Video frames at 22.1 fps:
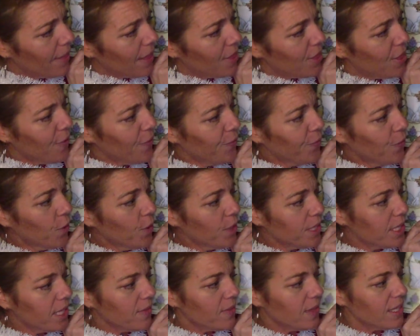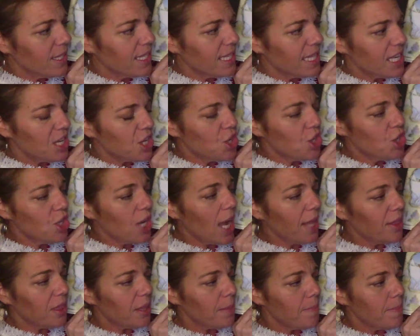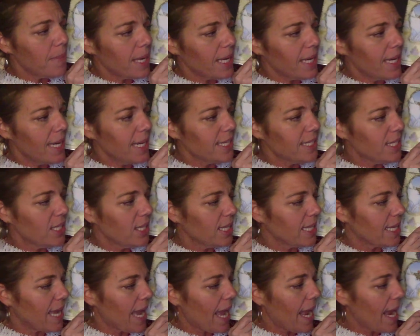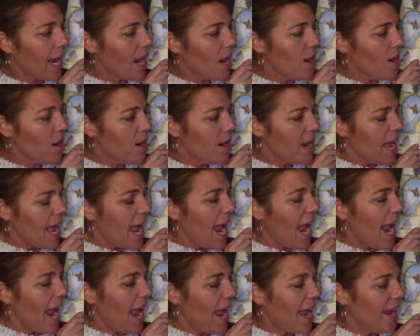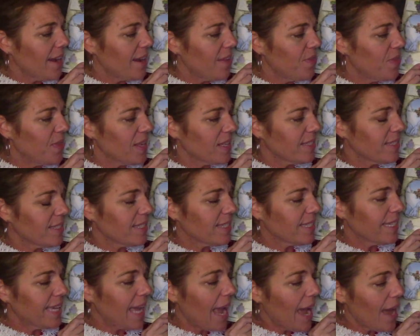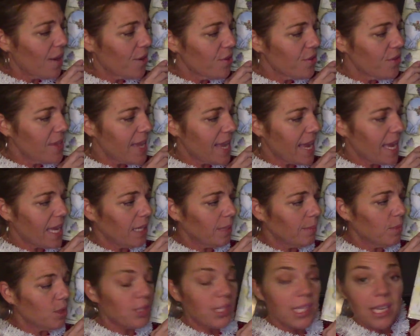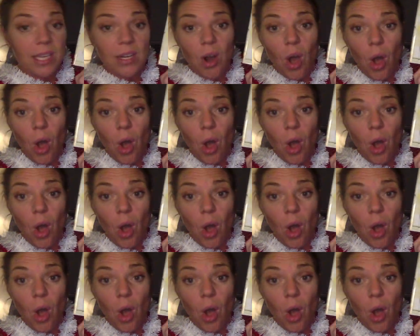The force of the sneeze shot the mitten into the air, and it scattered the animals in